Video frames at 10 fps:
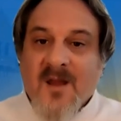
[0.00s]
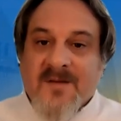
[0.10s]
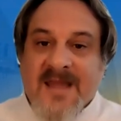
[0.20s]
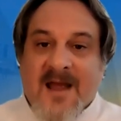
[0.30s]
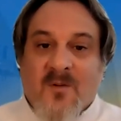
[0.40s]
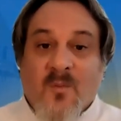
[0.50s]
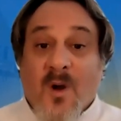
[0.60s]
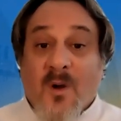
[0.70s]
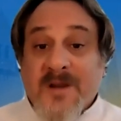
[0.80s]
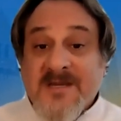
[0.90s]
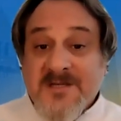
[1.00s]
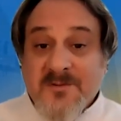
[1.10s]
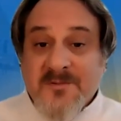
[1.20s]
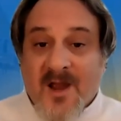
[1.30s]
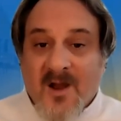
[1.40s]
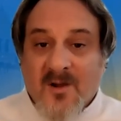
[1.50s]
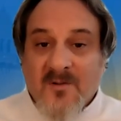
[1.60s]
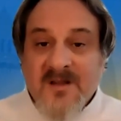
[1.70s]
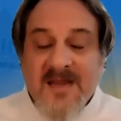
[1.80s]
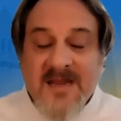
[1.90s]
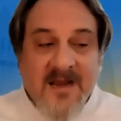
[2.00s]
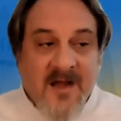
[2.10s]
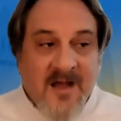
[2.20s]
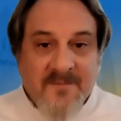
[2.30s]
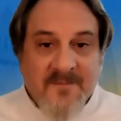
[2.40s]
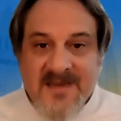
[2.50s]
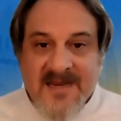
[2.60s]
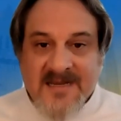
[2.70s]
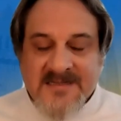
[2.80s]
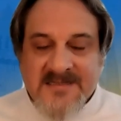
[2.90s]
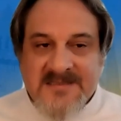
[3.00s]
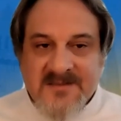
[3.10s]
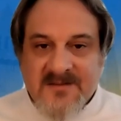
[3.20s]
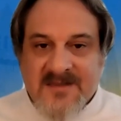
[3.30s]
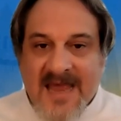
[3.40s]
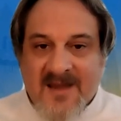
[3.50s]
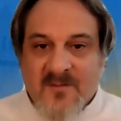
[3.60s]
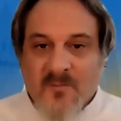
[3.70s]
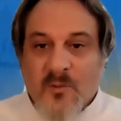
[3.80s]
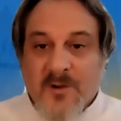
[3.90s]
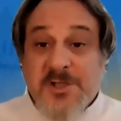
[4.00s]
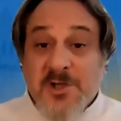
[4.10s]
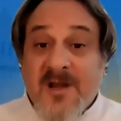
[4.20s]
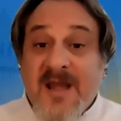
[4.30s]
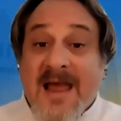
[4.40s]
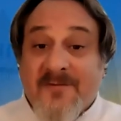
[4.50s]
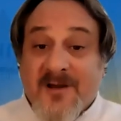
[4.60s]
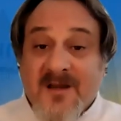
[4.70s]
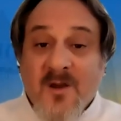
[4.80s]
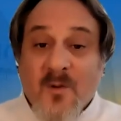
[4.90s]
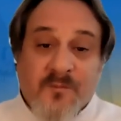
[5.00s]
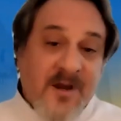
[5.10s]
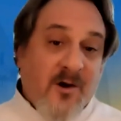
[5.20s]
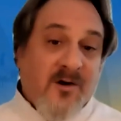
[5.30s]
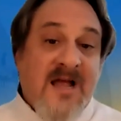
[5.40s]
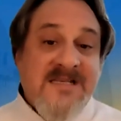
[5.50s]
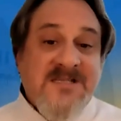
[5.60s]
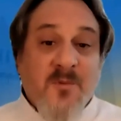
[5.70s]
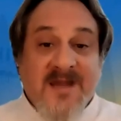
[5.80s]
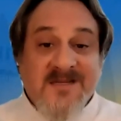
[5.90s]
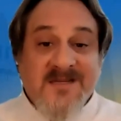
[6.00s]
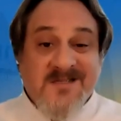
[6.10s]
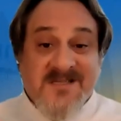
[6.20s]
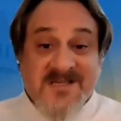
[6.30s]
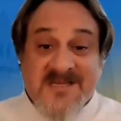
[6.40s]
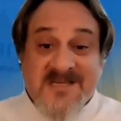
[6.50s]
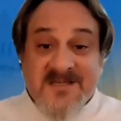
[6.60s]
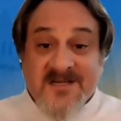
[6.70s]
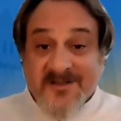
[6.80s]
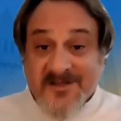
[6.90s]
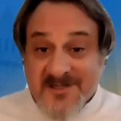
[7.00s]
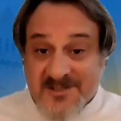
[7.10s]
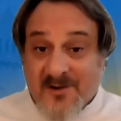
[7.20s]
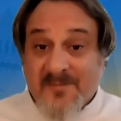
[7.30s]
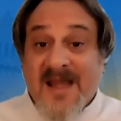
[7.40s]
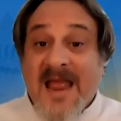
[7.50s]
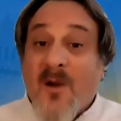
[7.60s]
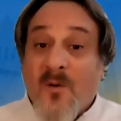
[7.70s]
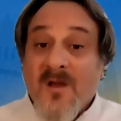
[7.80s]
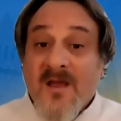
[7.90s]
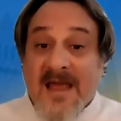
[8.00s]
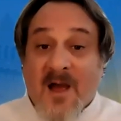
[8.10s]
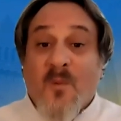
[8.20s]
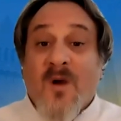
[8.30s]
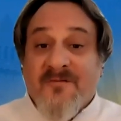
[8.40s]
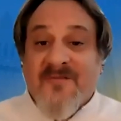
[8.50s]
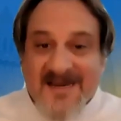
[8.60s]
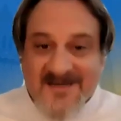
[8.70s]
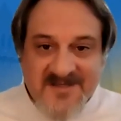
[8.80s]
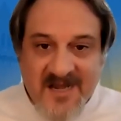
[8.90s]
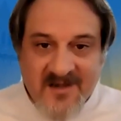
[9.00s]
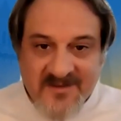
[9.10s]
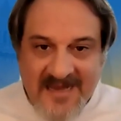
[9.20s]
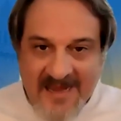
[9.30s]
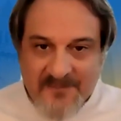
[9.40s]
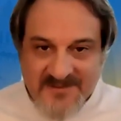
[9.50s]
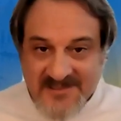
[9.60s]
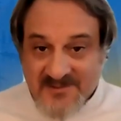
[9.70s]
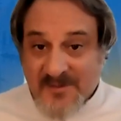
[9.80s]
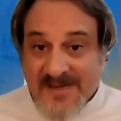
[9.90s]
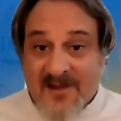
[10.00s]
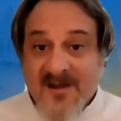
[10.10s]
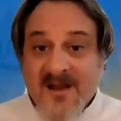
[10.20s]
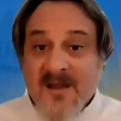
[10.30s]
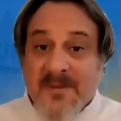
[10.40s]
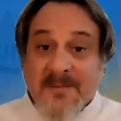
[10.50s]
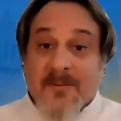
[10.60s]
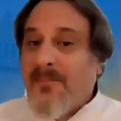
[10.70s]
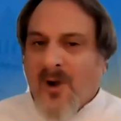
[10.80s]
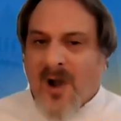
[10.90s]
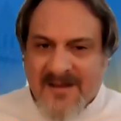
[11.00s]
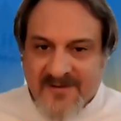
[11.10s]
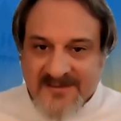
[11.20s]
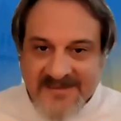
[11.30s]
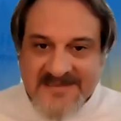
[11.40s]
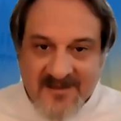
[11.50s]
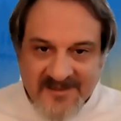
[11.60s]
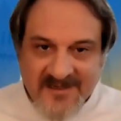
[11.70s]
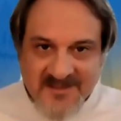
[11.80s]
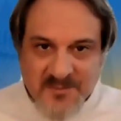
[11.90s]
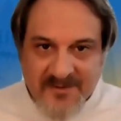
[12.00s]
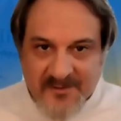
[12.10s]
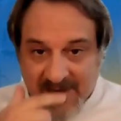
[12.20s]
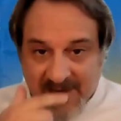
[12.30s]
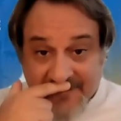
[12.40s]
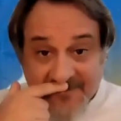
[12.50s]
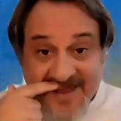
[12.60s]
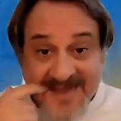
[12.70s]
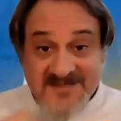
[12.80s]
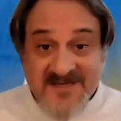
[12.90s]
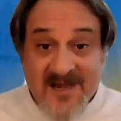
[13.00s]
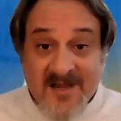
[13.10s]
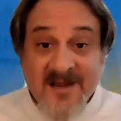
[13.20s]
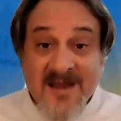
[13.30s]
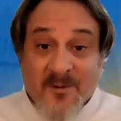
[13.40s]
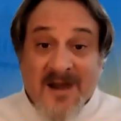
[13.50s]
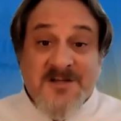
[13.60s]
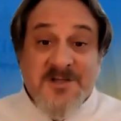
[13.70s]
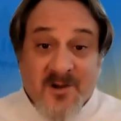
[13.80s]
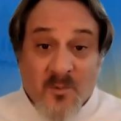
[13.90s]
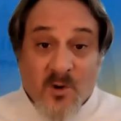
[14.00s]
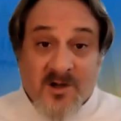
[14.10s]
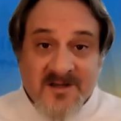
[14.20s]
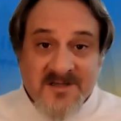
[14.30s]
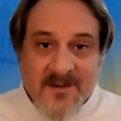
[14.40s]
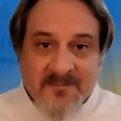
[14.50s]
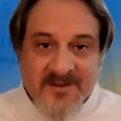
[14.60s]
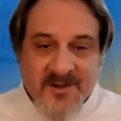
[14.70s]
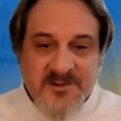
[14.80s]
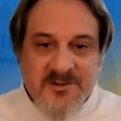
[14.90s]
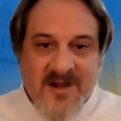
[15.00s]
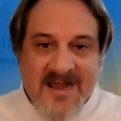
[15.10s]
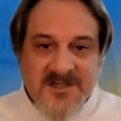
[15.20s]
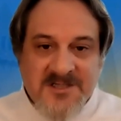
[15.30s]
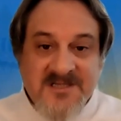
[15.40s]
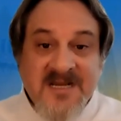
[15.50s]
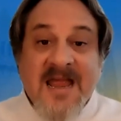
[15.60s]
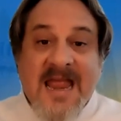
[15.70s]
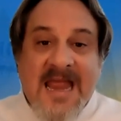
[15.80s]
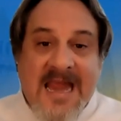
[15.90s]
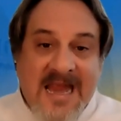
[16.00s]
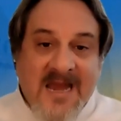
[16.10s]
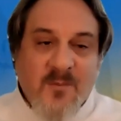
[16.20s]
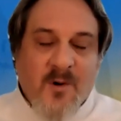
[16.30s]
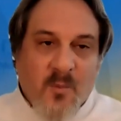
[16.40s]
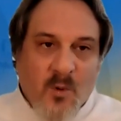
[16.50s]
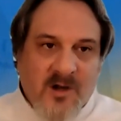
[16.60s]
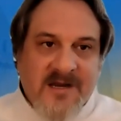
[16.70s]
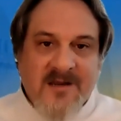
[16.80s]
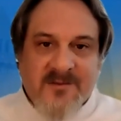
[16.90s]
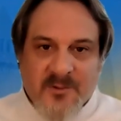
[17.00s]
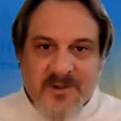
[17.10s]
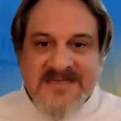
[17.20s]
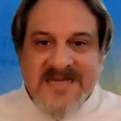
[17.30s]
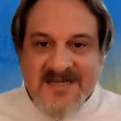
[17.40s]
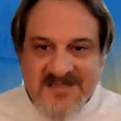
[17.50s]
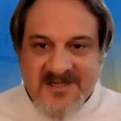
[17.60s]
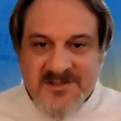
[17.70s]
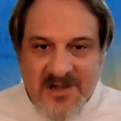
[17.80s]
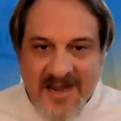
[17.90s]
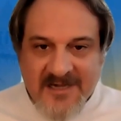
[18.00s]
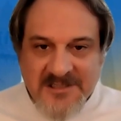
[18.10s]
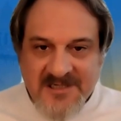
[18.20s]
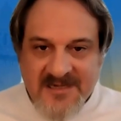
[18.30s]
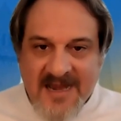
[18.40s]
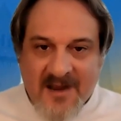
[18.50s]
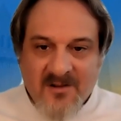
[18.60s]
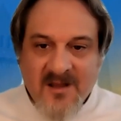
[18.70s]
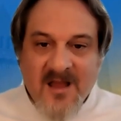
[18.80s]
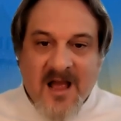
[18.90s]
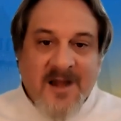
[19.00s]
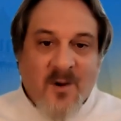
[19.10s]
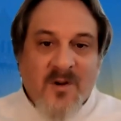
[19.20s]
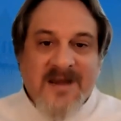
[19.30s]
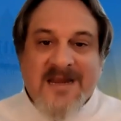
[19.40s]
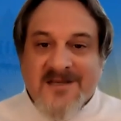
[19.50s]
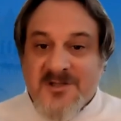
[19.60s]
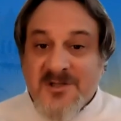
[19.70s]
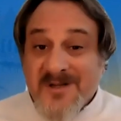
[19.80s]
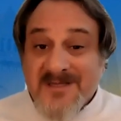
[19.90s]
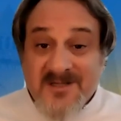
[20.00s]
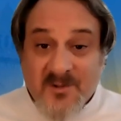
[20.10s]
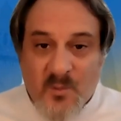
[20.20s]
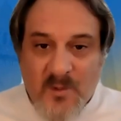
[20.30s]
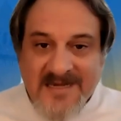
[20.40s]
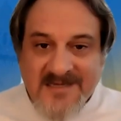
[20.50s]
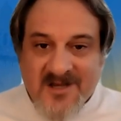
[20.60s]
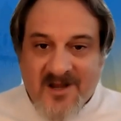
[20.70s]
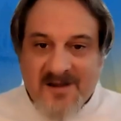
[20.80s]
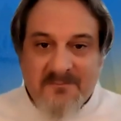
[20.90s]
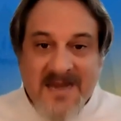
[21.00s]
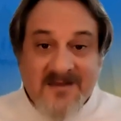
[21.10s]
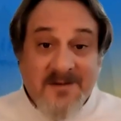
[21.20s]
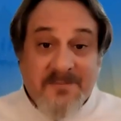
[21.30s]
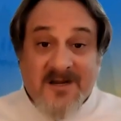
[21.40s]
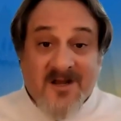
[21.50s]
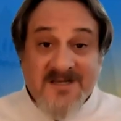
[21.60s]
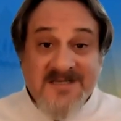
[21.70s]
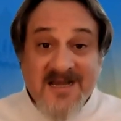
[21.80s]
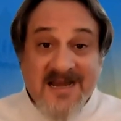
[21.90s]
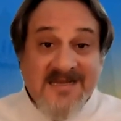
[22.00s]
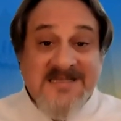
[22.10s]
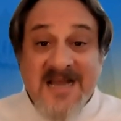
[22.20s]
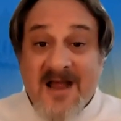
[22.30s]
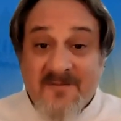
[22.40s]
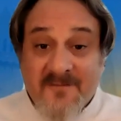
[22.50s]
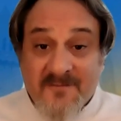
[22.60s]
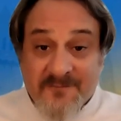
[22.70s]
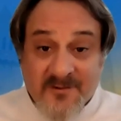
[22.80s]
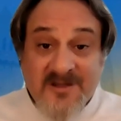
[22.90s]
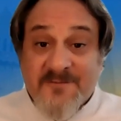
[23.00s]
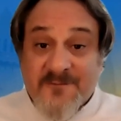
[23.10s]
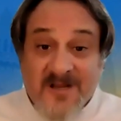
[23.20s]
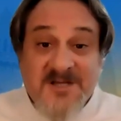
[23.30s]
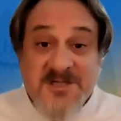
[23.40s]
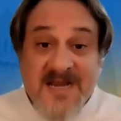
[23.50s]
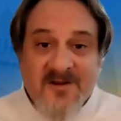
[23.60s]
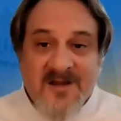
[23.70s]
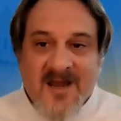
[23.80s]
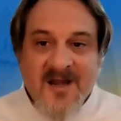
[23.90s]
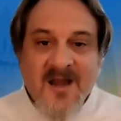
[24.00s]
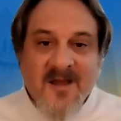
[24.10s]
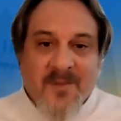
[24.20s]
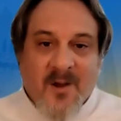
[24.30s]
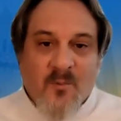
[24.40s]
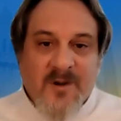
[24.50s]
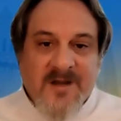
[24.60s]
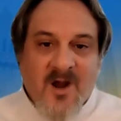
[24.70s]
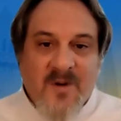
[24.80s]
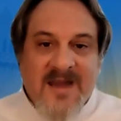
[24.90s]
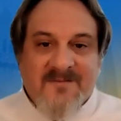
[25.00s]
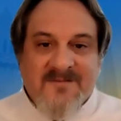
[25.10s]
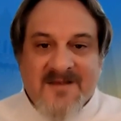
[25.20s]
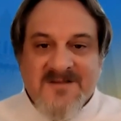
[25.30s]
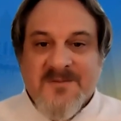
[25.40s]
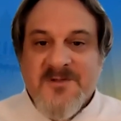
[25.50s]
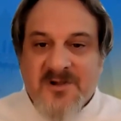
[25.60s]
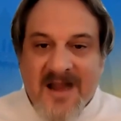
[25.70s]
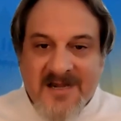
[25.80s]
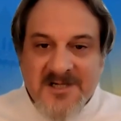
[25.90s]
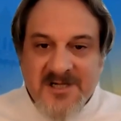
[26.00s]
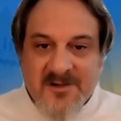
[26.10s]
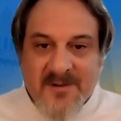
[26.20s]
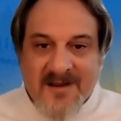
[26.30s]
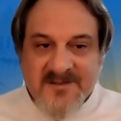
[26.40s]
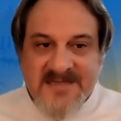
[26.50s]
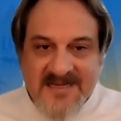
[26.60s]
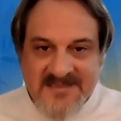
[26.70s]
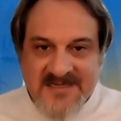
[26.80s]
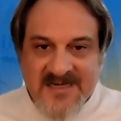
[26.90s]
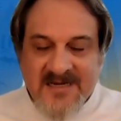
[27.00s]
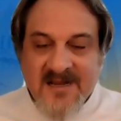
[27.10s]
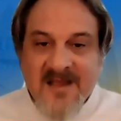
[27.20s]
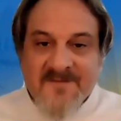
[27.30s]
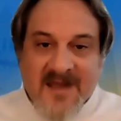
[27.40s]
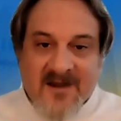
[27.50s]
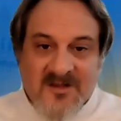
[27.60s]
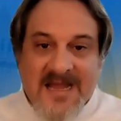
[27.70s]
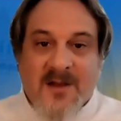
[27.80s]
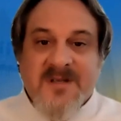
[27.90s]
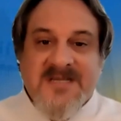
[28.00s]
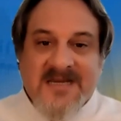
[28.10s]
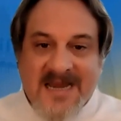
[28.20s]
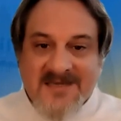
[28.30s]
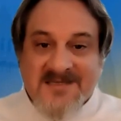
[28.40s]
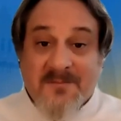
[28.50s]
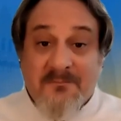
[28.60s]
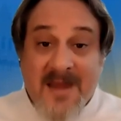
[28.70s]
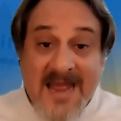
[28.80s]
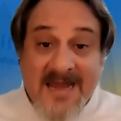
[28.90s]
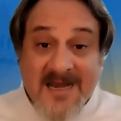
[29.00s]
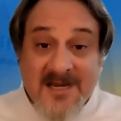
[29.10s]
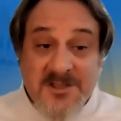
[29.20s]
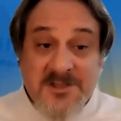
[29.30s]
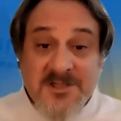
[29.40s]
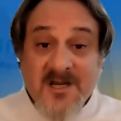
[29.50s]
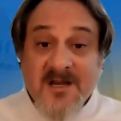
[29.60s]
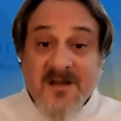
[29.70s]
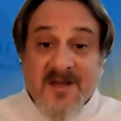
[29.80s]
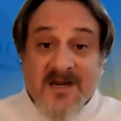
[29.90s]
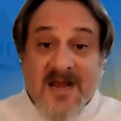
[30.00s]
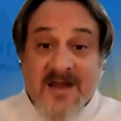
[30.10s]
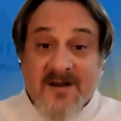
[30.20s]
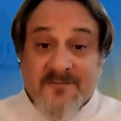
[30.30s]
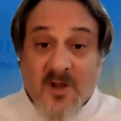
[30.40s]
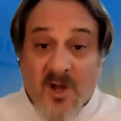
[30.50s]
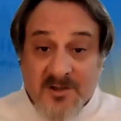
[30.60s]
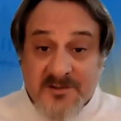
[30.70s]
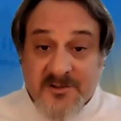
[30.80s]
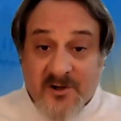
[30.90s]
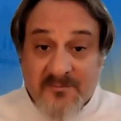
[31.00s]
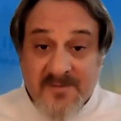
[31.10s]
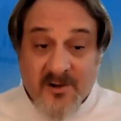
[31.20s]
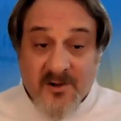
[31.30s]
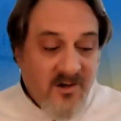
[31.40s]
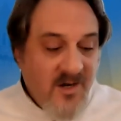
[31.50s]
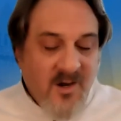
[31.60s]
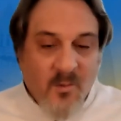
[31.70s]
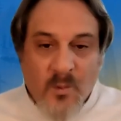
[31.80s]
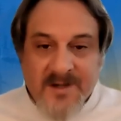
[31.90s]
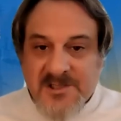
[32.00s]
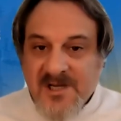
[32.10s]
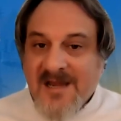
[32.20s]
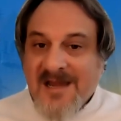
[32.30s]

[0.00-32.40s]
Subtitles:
Now, what we do know is that we should have there are lots of ways to statistically determine how well vaccinated the campus is without people privately telling us whether or not they're vaccinated. We're actually going to work on some of those strategies. And we're working through a testing strategy now. I don't want to get too into the weeds on it, mainly because it's not fully fleshed out yet. But we know we have to have some strategy around testing that'll allow us, again, to manage the kind of long term here, which